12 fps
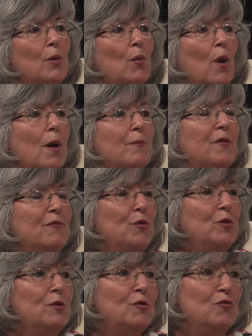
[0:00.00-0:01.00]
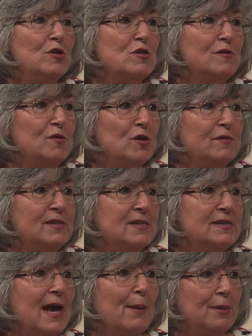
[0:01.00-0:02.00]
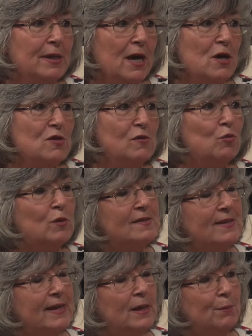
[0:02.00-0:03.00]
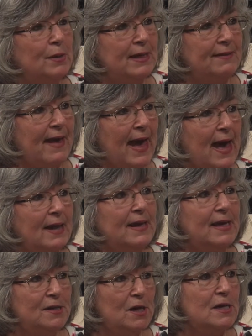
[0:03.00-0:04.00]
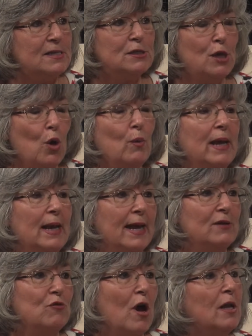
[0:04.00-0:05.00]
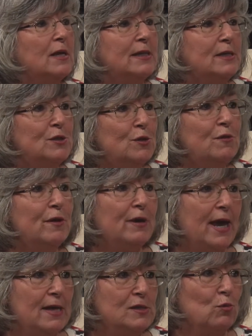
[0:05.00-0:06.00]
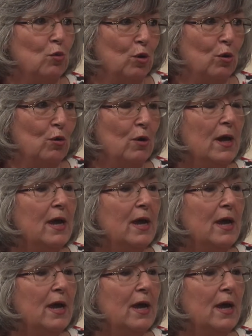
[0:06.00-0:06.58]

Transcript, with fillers: Um, the Food and Nutrition Services applications, once they complete that, it does go electronically to their caseworker,